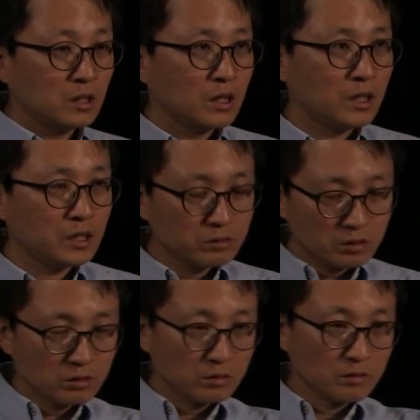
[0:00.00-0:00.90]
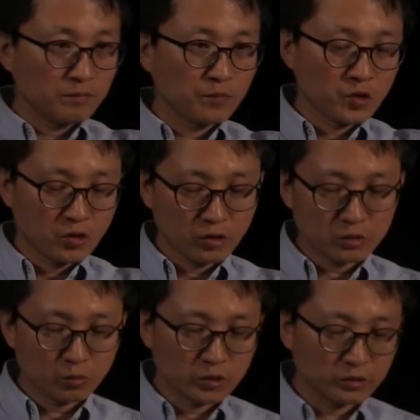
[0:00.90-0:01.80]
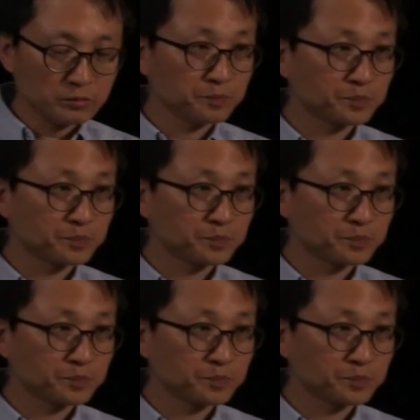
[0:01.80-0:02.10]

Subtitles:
And the third one,